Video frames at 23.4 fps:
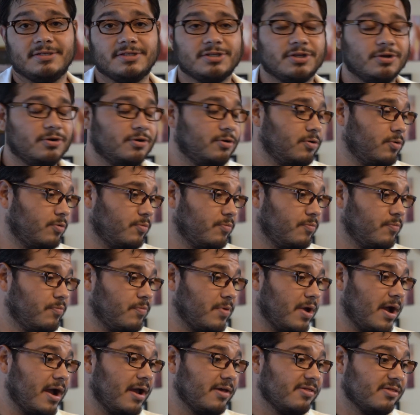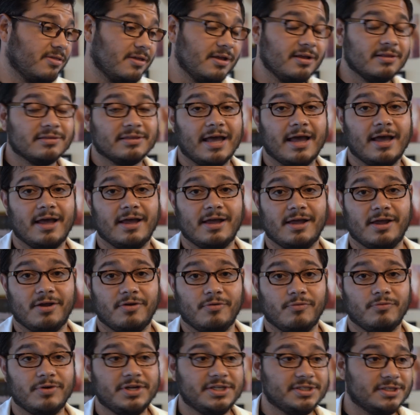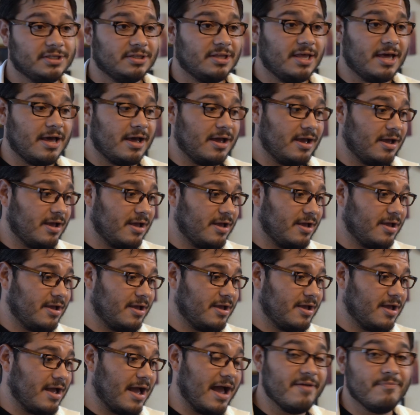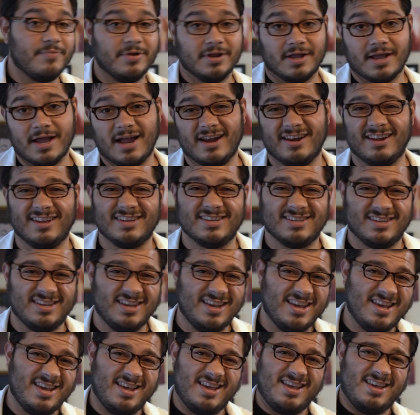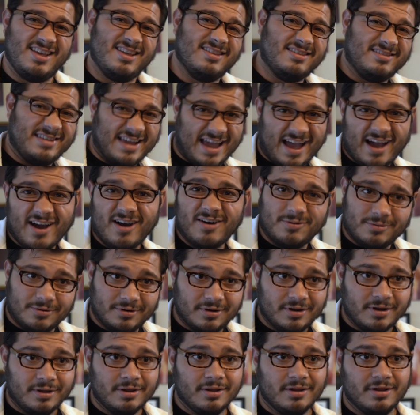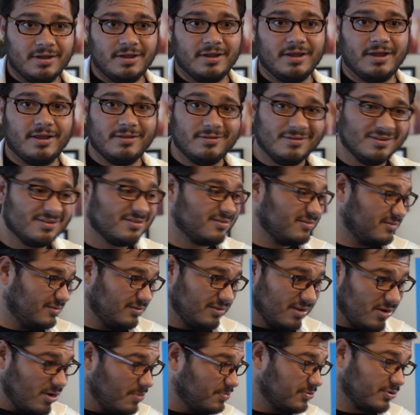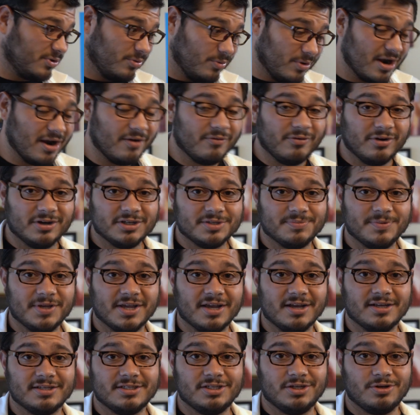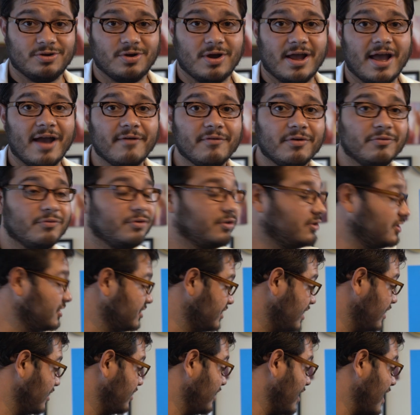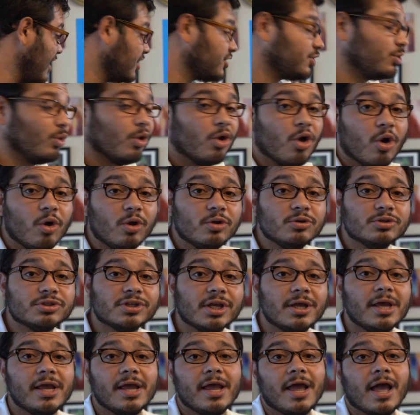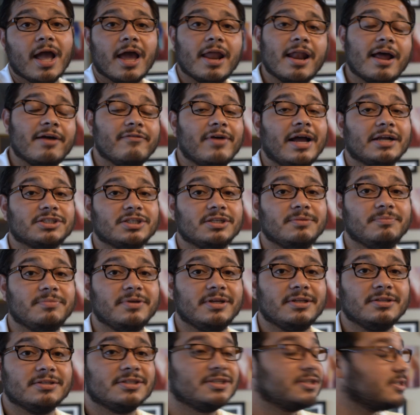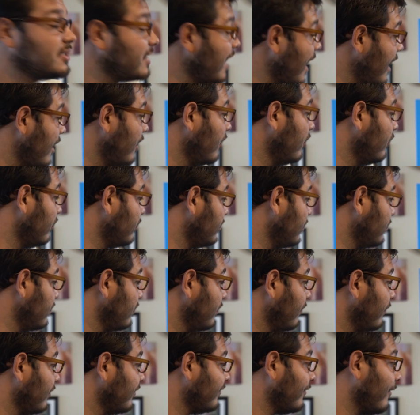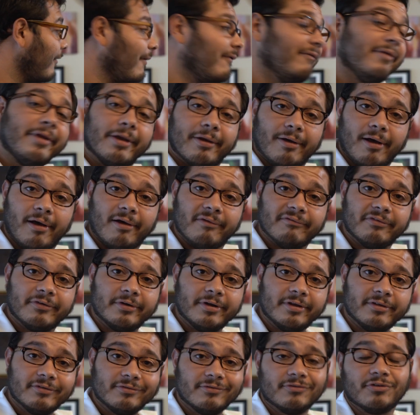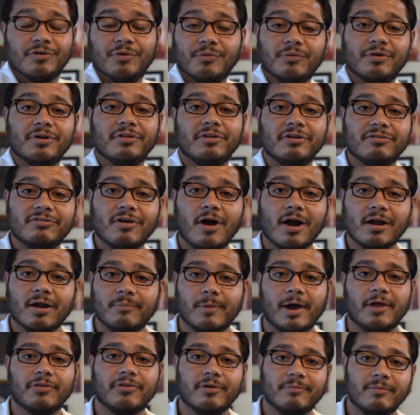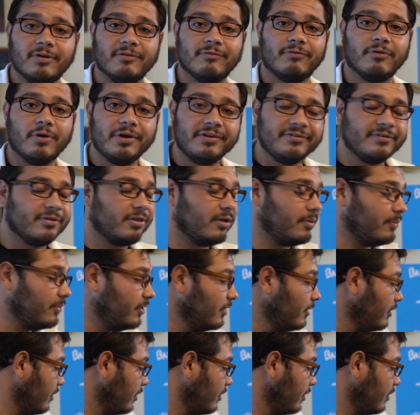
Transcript: So I think that reason that I've been kind of down in the slopes or whatever is because, you know, I haven't really set any actual goals, and I've actually been scared. I don't have any confidence to really talk about them and voice them.